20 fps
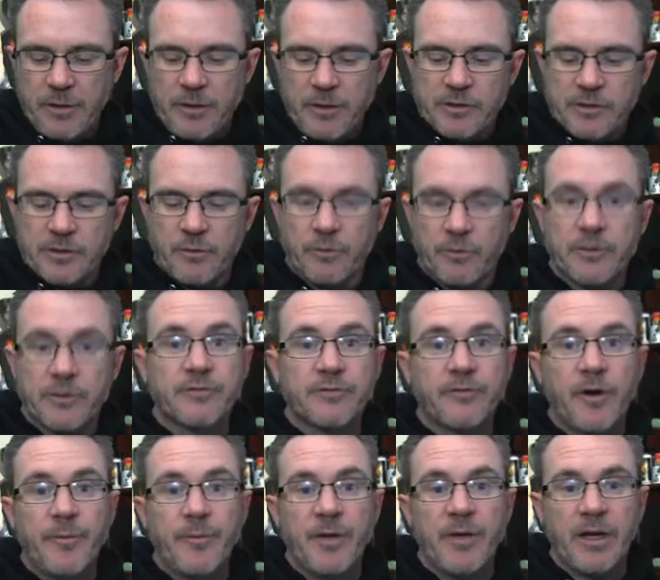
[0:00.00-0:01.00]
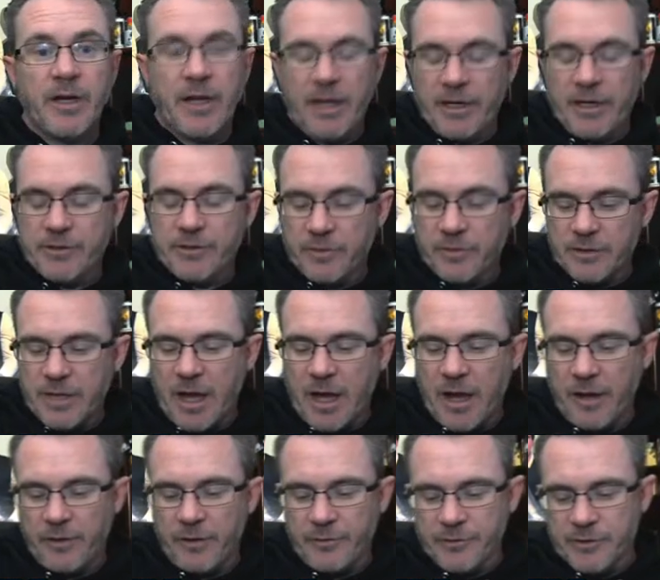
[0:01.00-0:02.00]
so we're just farming extra
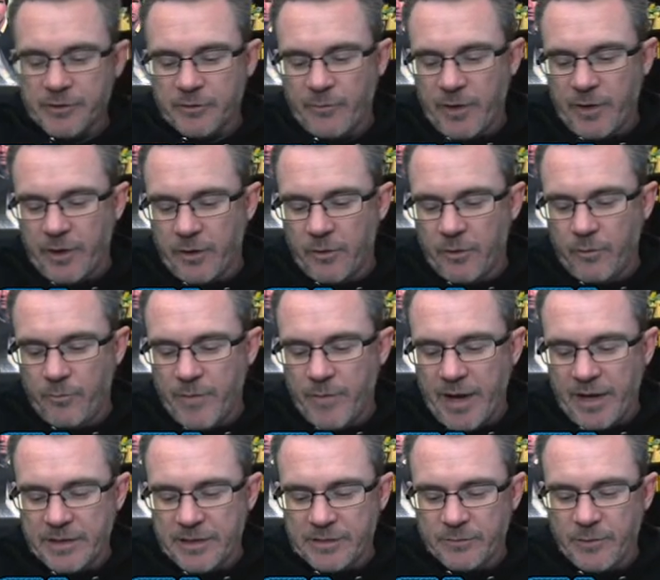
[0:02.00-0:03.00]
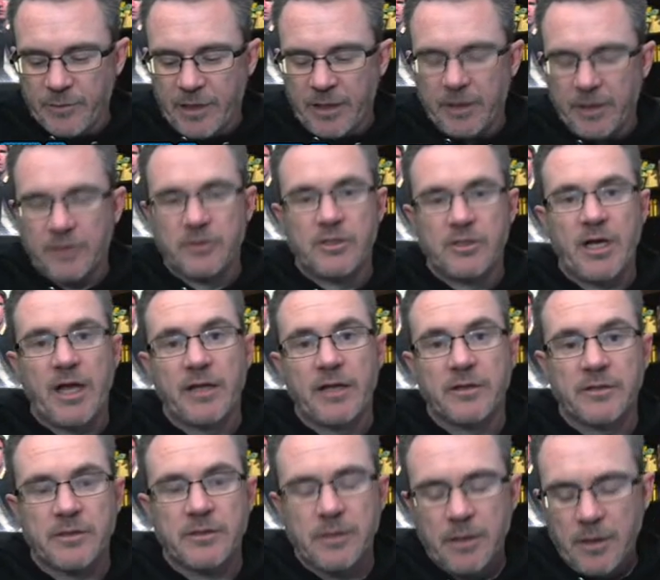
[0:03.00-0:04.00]
tiles so we can go max so we can get
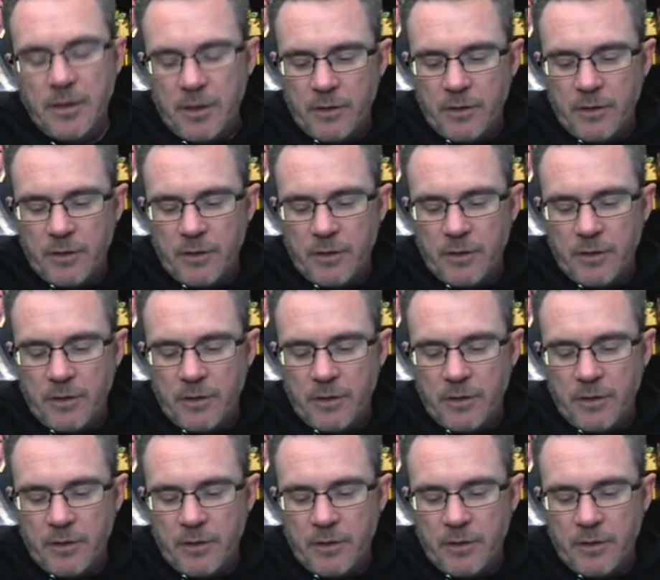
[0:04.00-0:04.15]
gens.